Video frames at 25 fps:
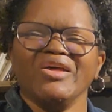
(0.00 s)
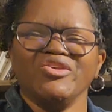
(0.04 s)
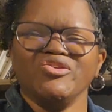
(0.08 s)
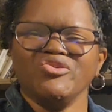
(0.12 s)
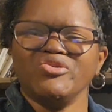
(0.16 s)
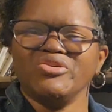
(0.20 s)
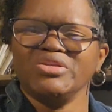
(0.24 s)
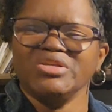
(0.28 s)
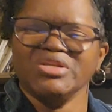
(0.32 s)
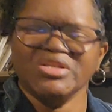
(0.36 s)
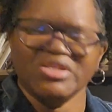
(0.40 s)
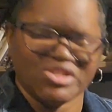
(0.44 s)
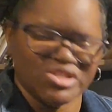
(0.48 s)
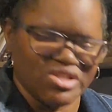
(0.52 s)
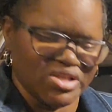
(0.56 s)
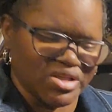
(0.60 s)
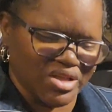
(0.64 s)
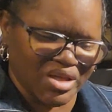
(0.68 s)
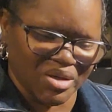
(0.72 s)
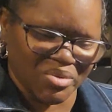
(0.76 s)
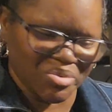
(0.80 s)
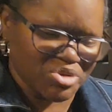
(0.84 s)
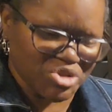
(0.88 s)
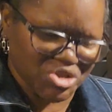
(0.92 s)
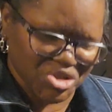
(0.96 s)

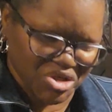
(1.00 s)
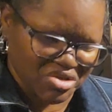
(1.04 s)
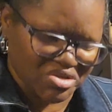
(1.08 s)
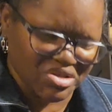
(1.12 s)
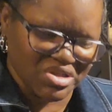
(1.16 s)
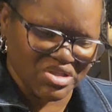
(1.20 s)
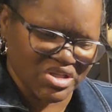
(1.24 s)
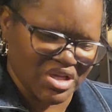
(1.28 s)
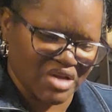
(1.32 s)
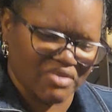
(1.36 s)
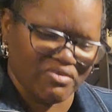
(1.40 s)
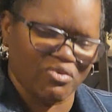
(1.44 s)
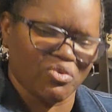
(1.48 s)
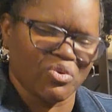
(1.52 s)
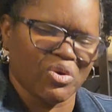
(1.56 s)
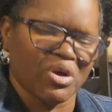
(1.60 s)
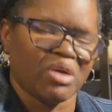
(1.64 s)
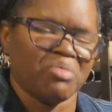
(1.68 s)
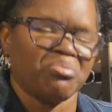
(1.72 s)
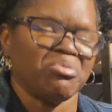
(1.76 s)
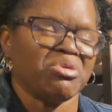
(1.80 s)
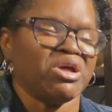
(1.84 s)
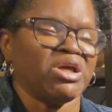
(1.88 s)
There was churches everywhere.